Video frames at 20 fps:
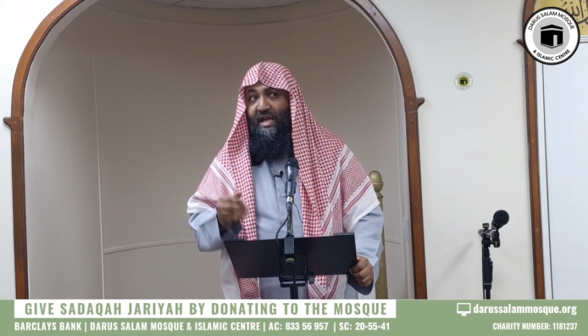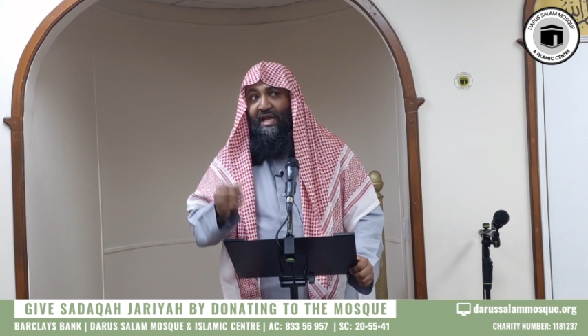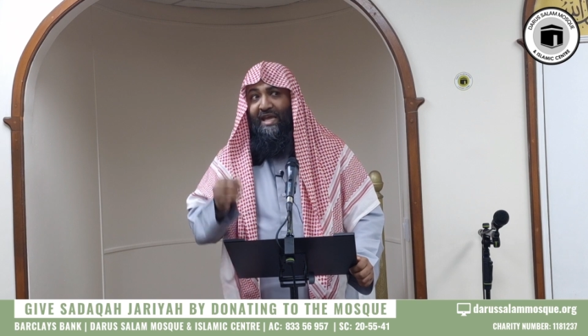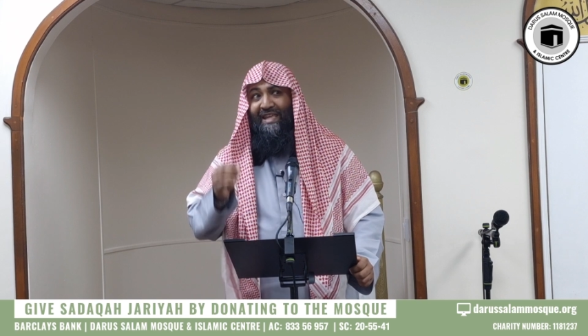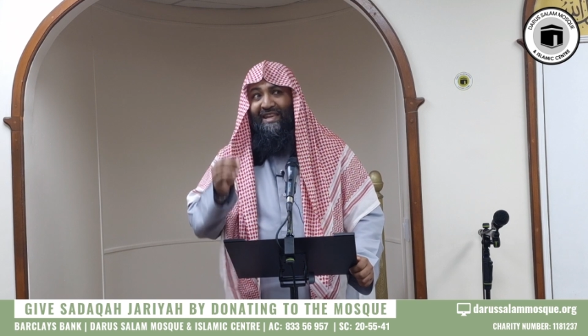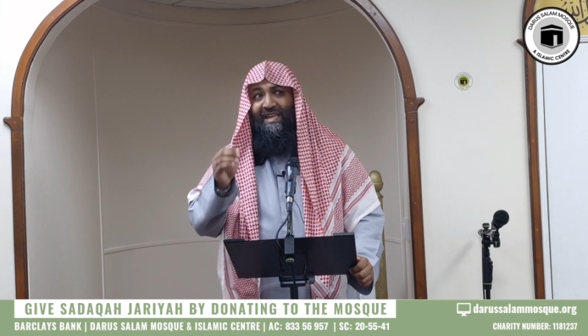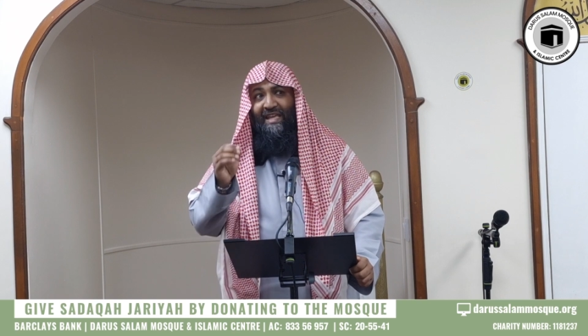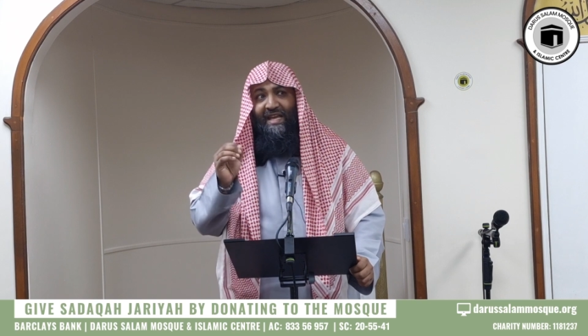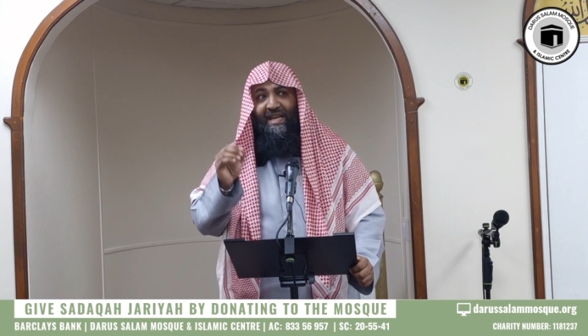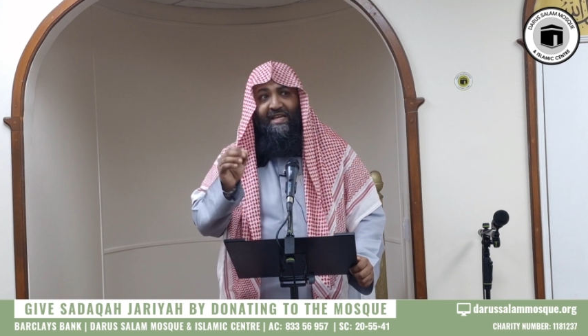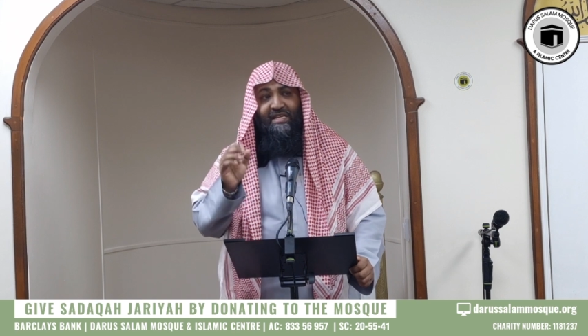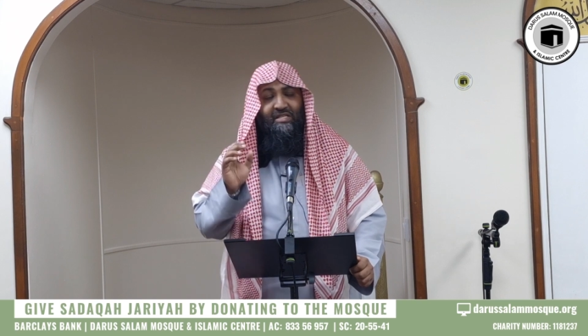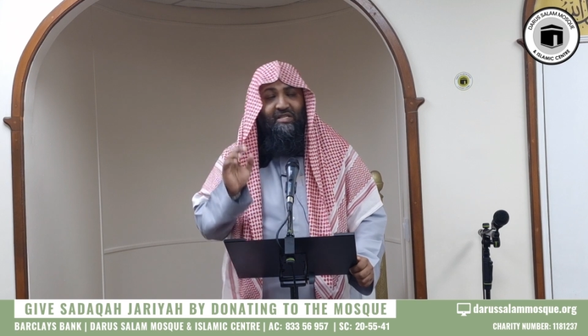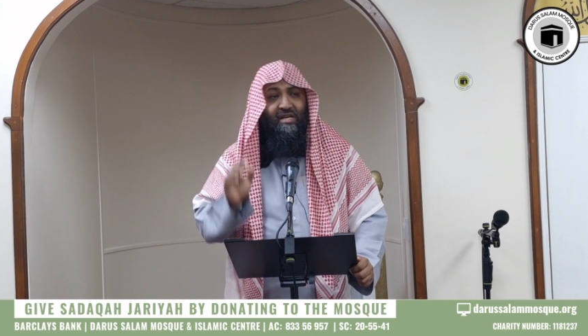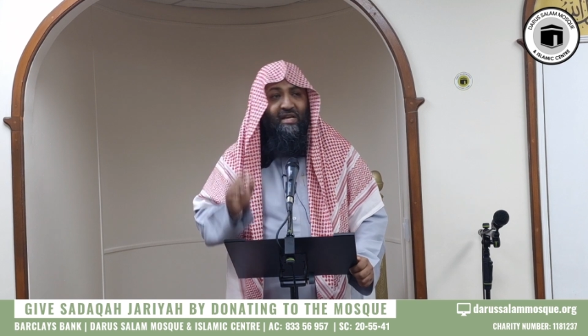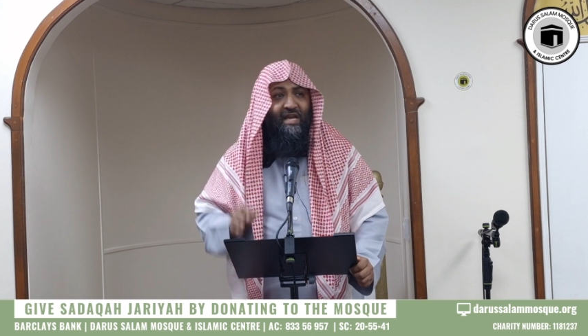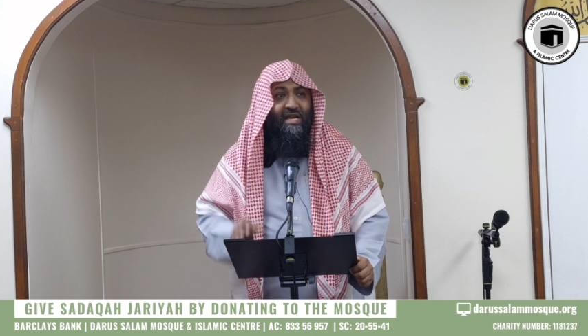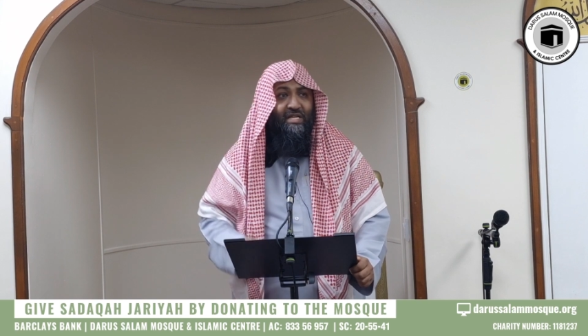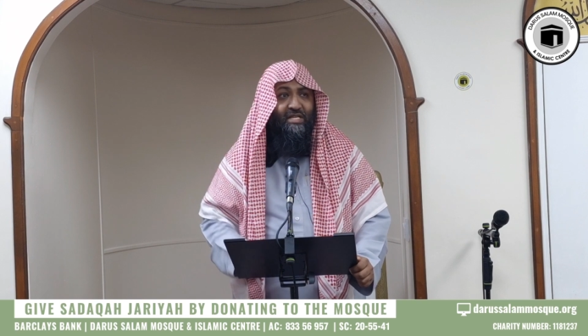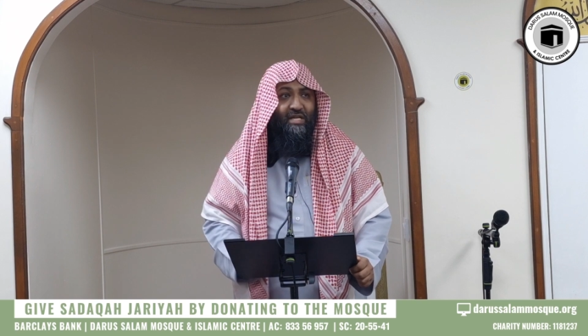in each
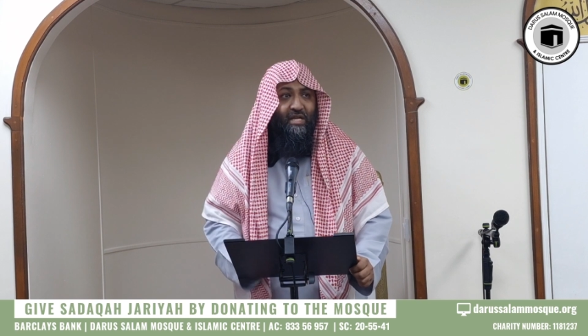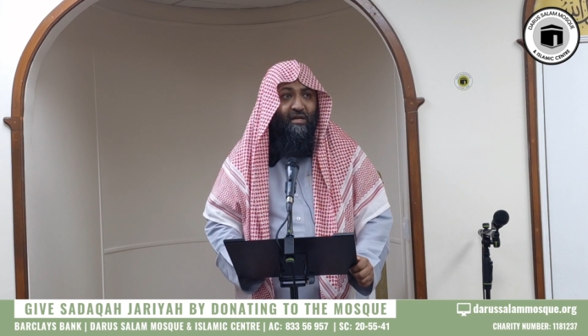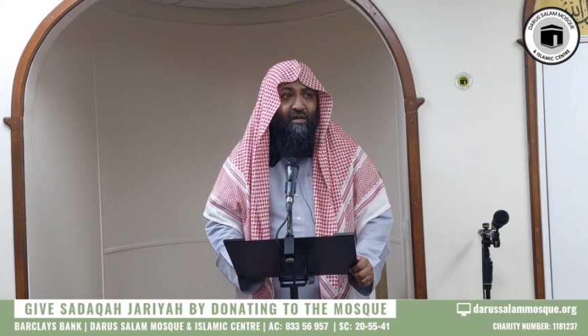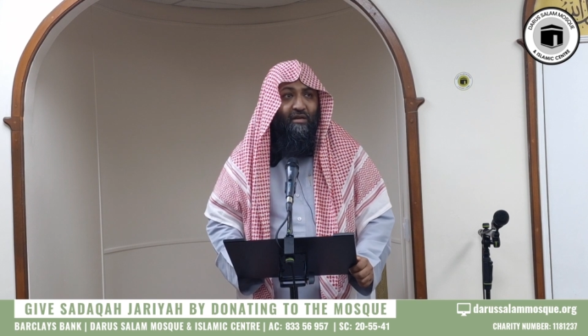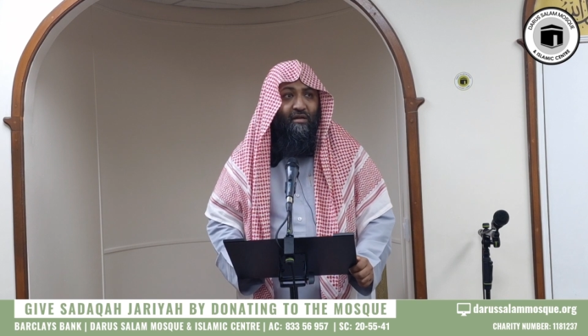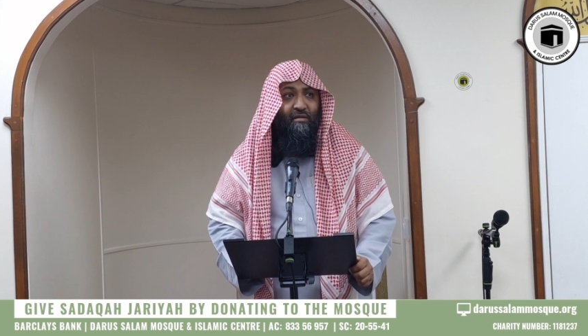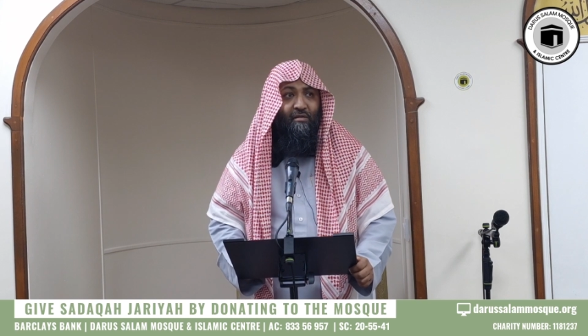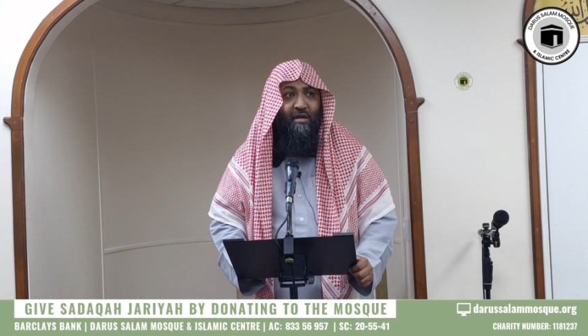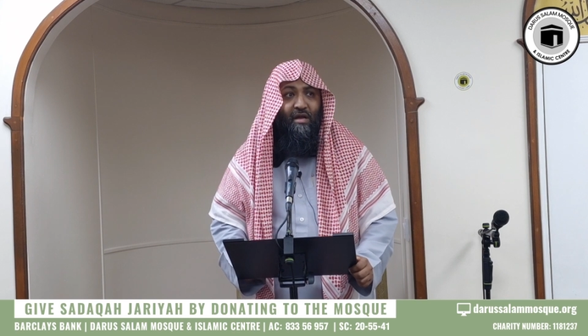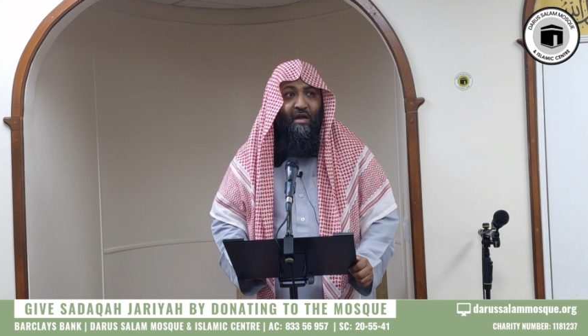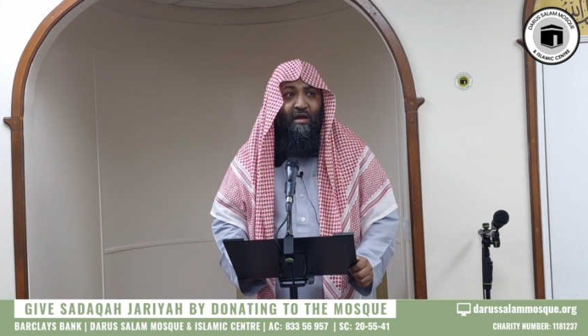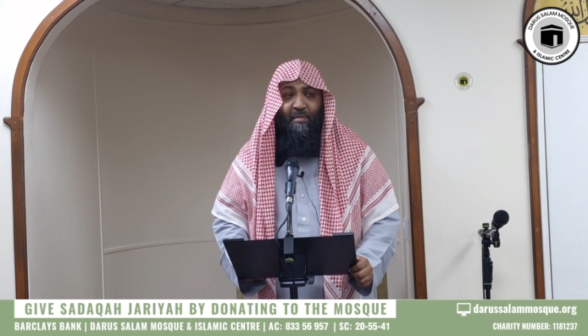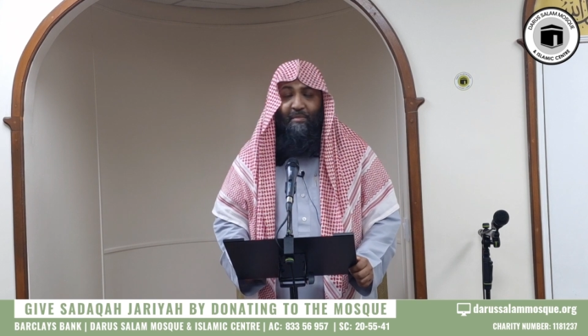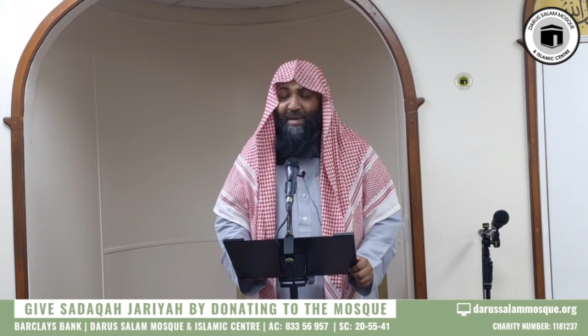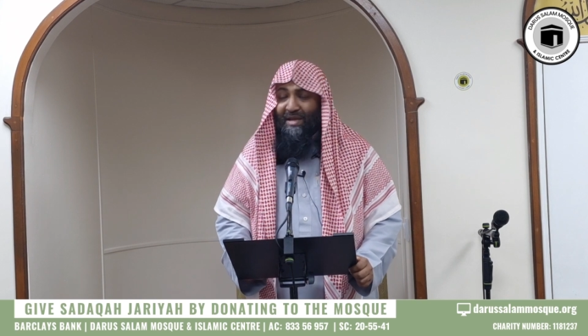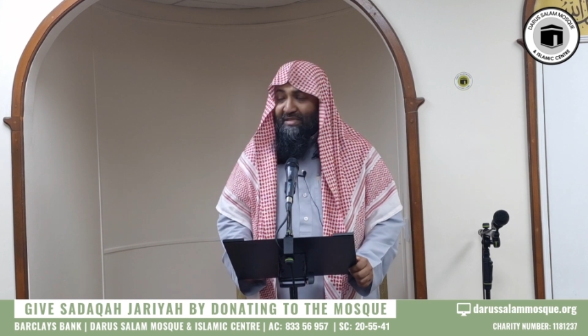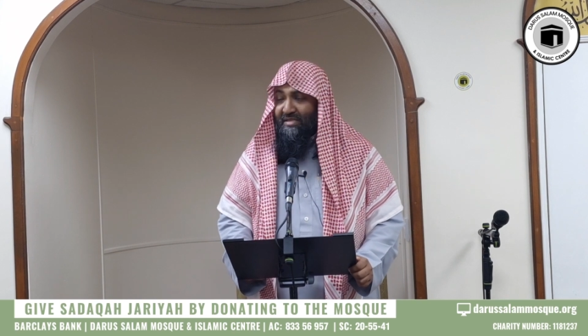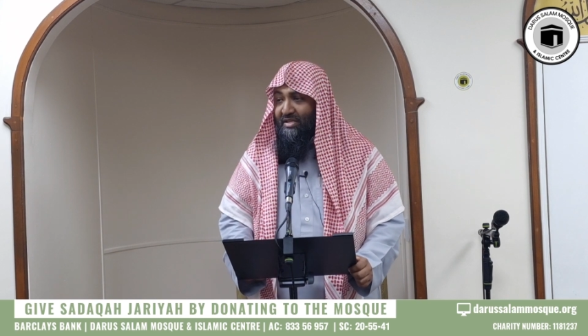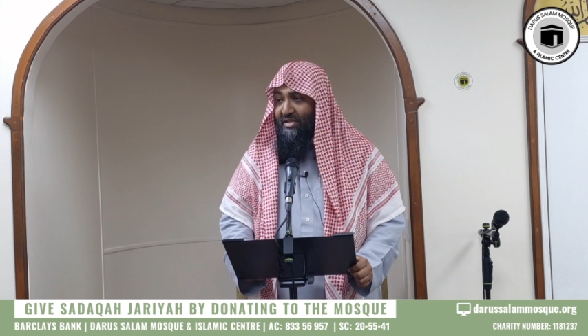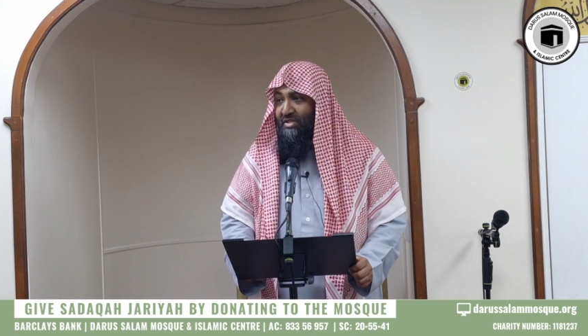nation a
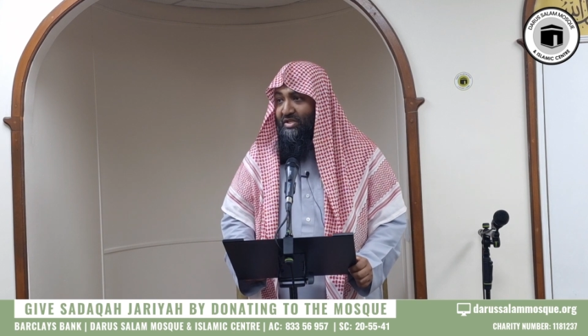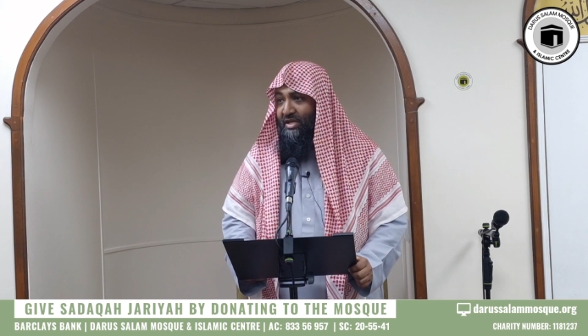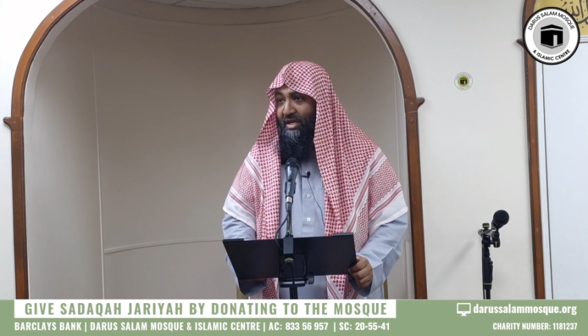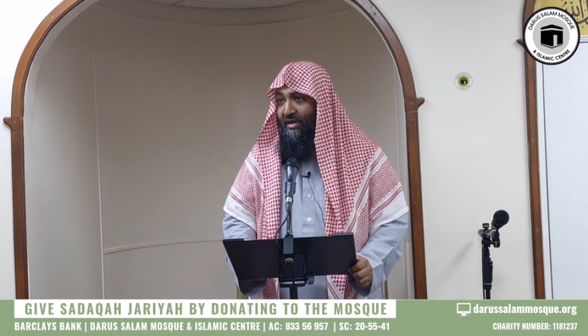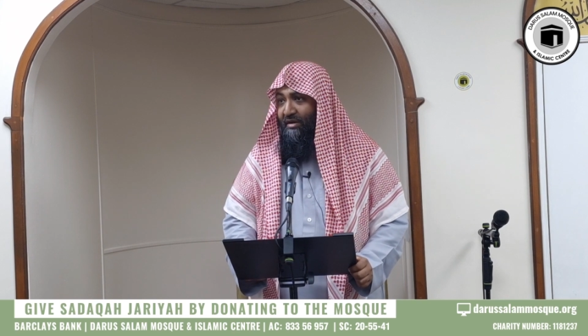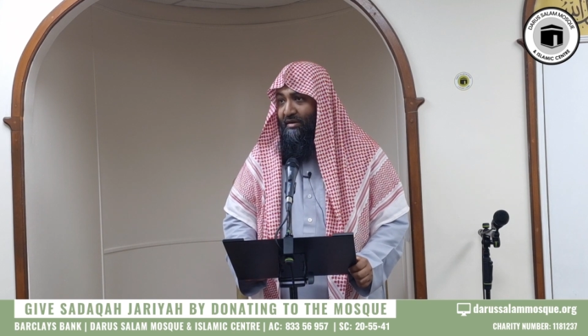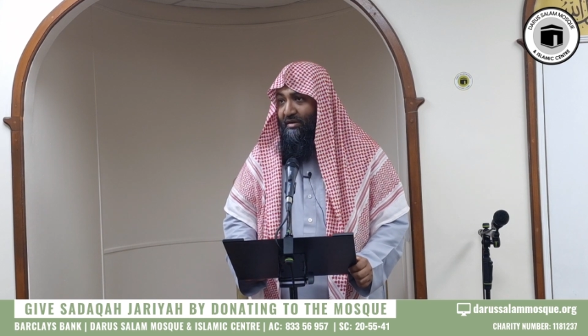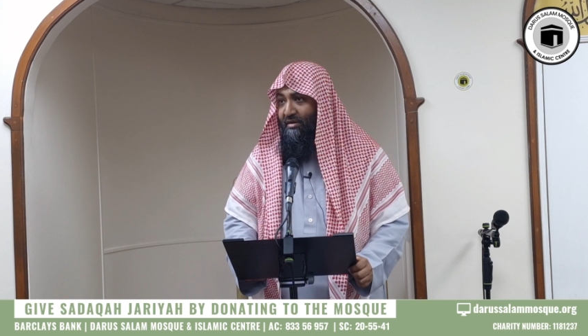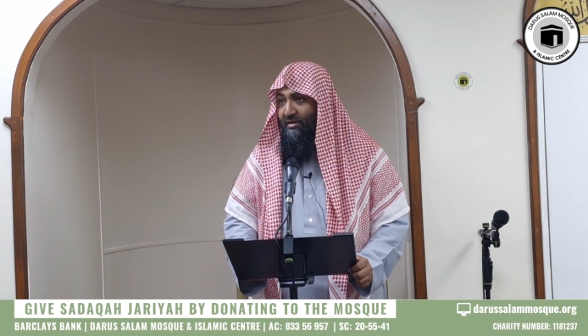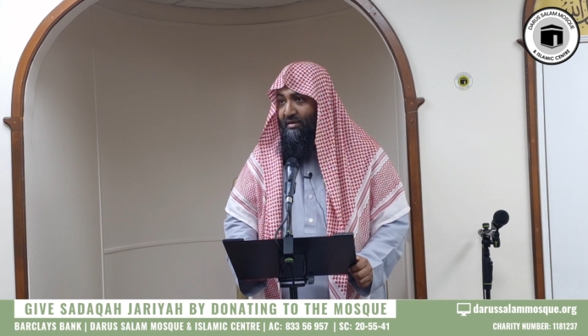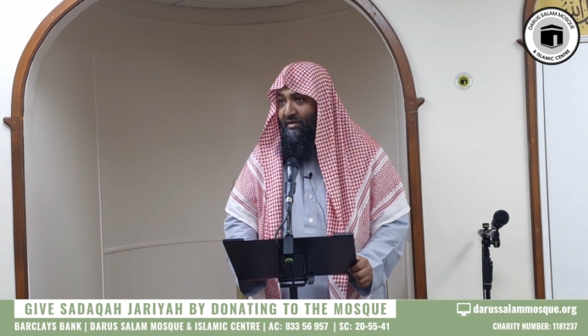messenger